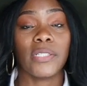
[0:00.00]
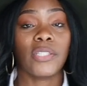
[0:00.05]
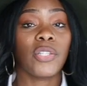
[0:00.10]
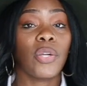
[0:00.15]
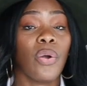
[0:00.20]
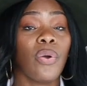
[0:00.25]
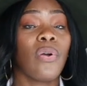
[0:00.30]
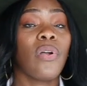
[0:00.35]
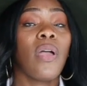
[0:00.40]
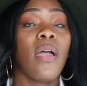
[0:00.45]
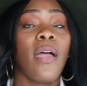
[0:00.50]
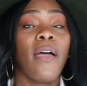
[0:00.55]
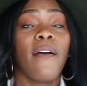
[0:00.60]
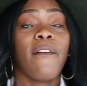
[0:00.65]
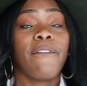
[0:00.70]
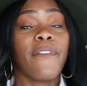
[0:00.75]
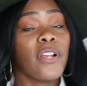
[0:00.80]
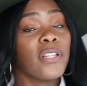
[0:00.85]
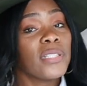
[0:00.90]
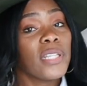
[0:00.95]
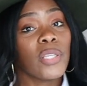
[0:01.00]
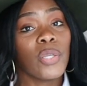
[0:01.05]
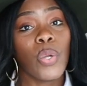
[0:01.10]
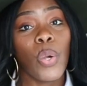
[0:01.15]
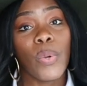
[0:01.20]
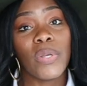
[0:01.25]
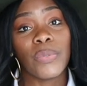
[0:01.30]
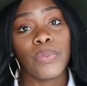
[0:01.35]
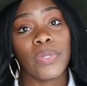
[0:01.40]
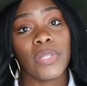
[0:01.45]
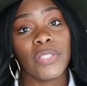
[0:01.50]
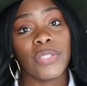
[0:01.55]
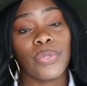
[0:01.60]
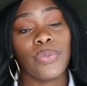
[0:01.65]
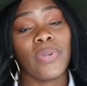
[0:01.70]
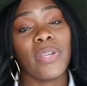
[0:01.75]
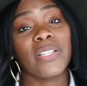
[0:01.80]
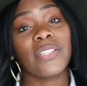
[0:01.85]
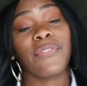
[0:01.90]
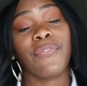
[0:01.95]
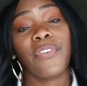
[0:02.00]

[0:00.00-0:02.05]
So First thing you always want to do is